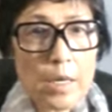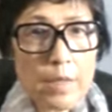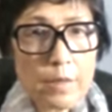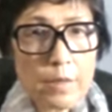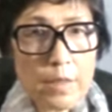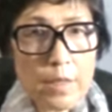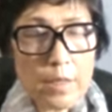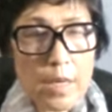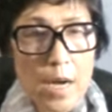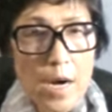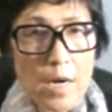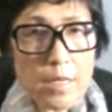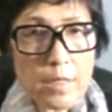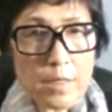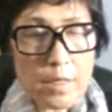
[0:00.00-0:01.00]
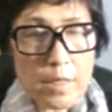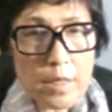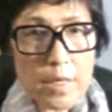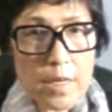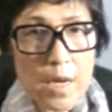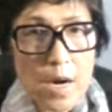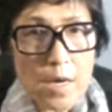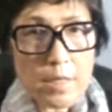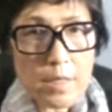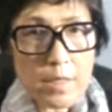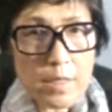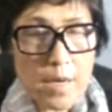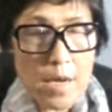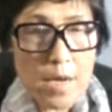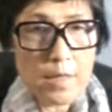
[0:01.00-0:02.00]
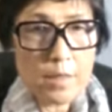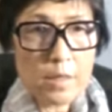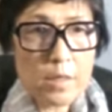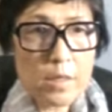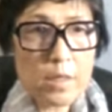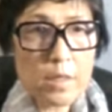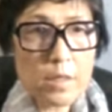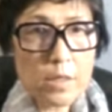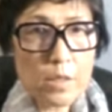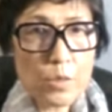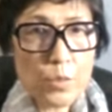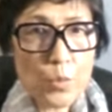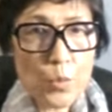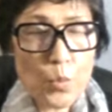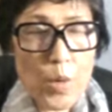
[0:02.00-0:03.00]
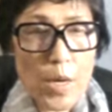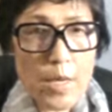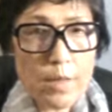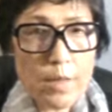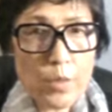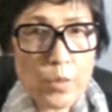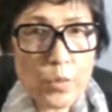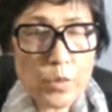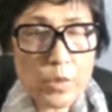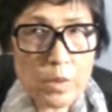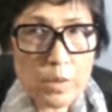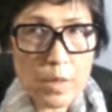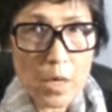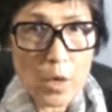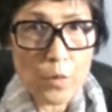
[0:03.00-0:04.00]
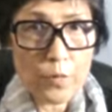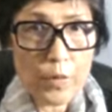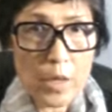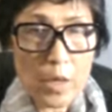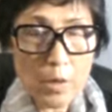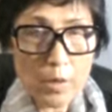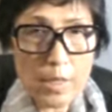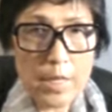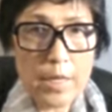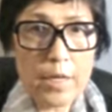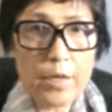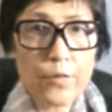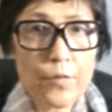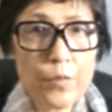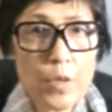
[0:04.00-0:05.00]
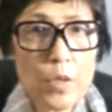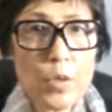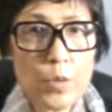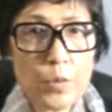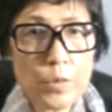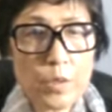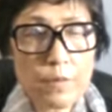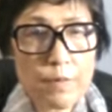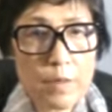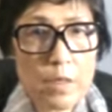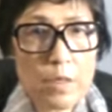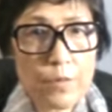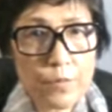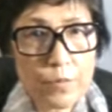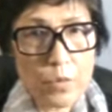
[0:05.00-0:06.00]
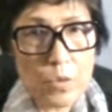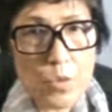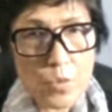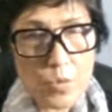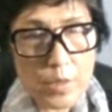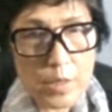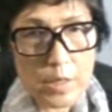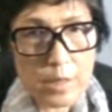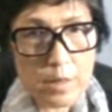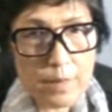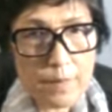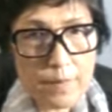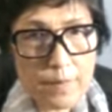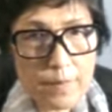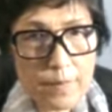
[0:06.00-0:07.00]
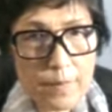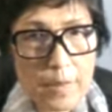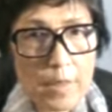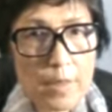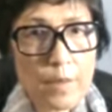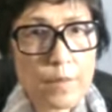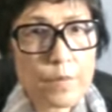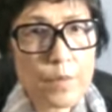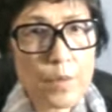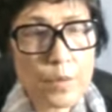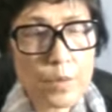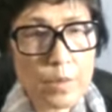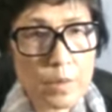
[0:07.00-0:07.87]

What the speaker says: The ARDS, it's when those alveoli filled with the fluid, or